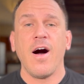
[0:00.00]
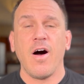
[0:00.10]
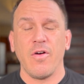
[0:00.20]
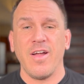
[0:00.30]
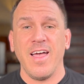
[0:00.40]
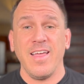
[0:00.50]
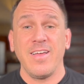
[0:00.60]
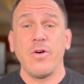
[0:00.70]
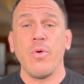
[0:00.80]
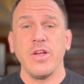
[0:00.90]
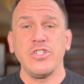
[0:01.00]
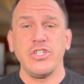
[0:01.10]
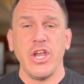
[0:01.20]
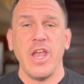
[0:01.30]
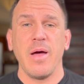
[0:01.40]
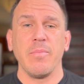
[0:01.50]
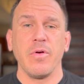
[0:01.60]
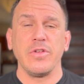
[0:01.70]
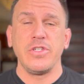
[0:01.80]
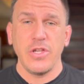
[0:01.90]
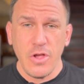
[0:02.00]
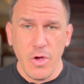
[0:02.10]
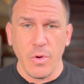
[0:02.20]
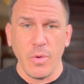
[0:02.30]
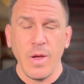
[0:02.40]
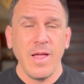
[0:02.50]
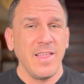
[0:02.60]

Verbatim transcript: All right, question number two